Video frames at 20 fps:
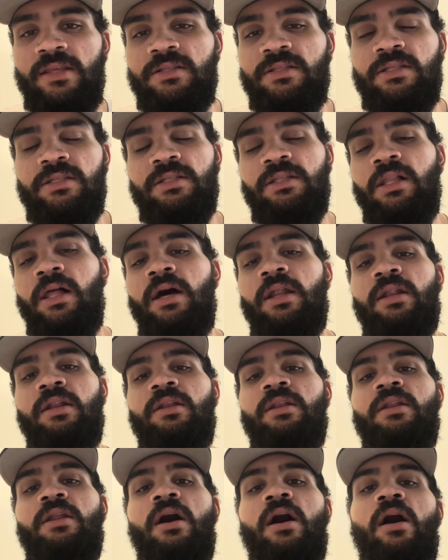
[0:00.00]
There's just a lot of
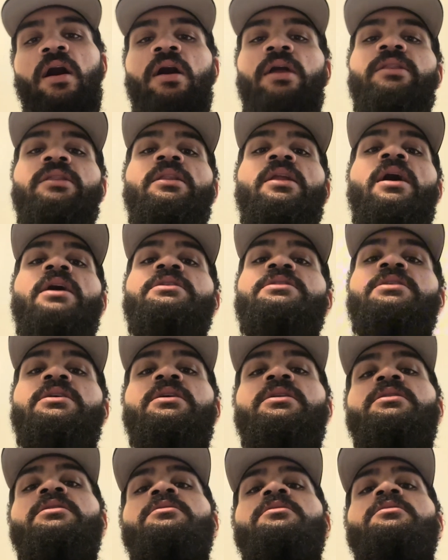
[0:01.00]

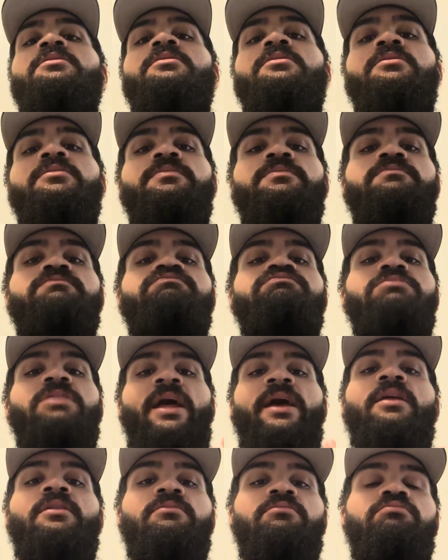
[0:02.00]
non-logical,
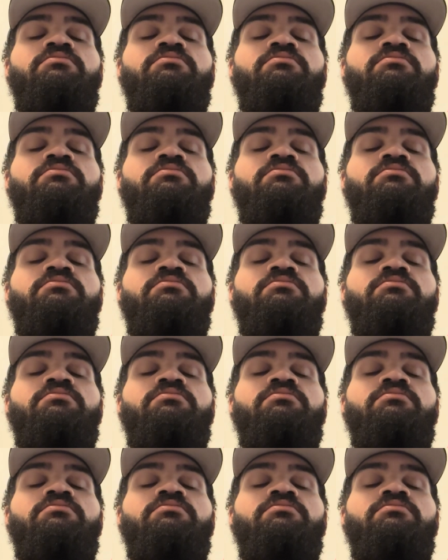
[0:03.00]
like,